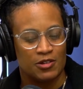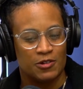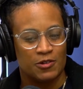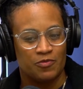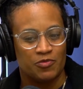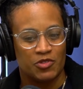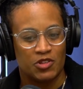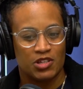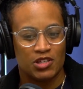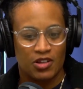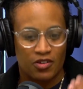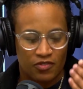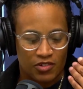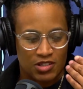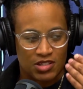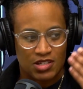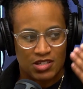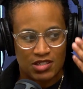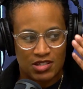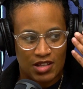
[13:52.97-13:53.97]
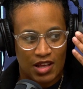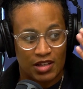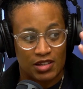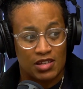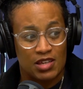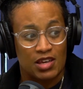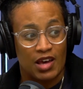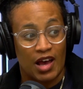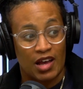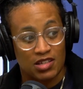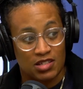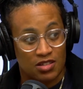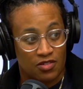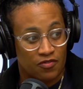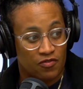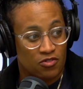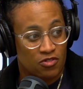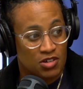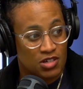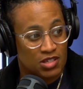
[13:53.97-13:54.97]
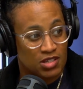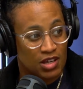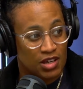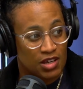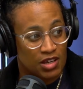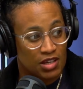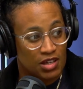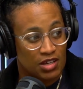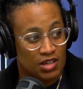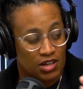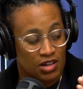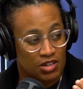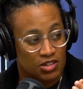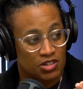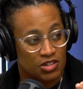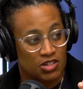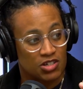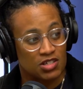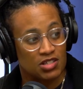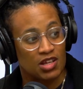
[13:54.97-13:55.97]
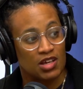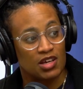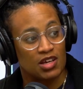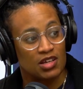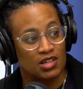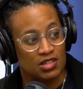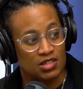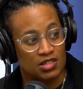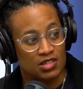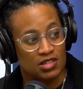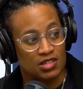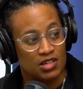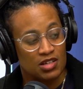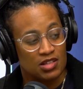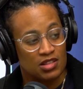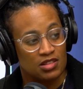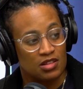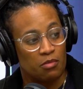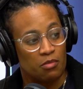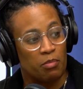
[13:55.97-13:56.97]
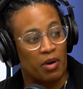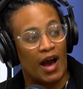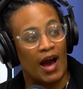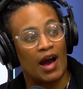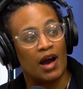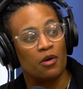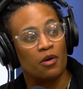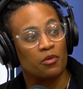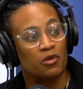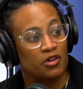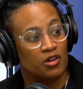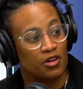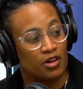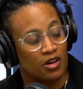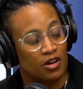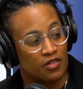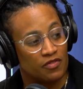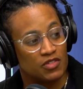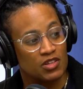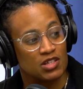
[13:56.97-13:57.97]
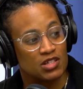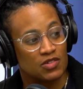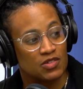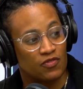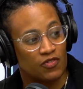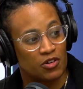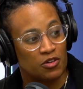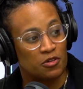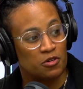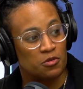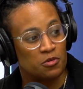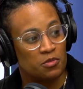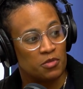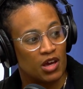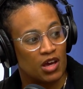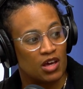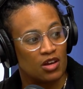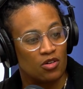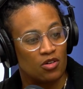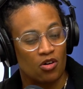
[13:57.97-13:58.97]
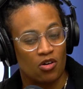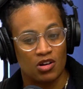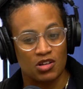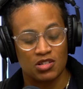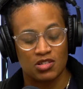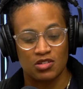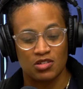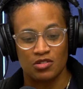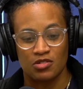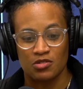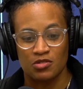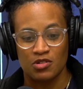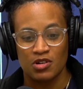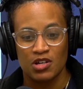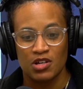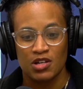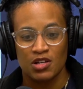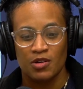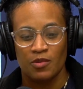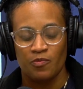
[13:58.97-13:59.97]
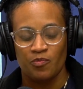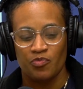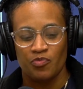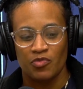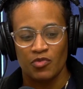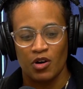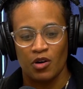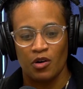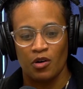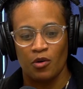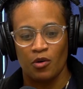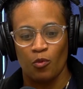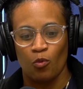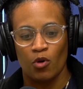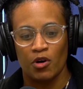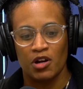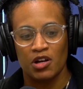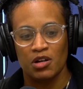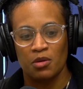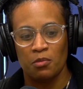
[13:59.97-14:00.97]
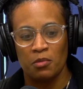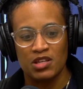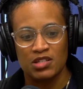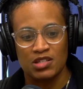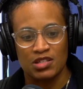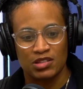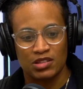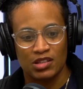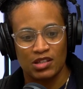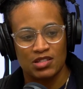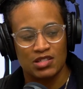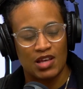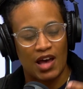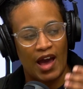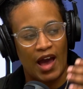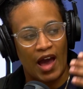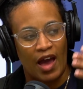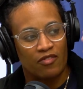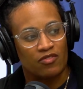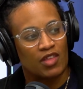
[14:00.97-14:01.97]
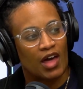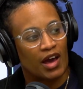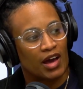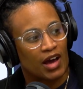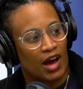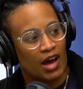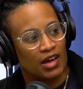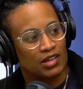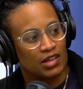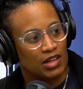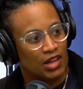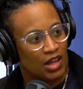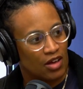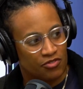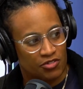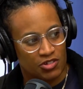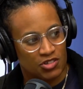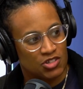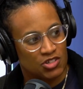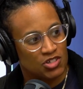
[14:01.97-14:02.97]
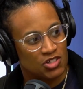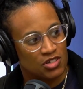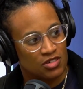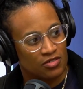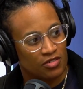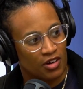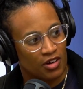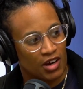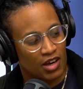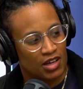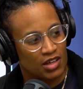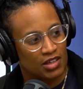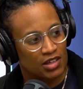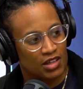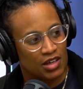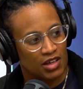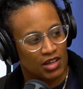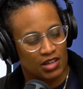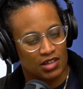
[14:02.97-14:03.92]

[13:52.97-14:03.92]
the difference is that he has the foresight and he understands the power of this film, and also what an amazing thing to have that kind of leverage, right? Like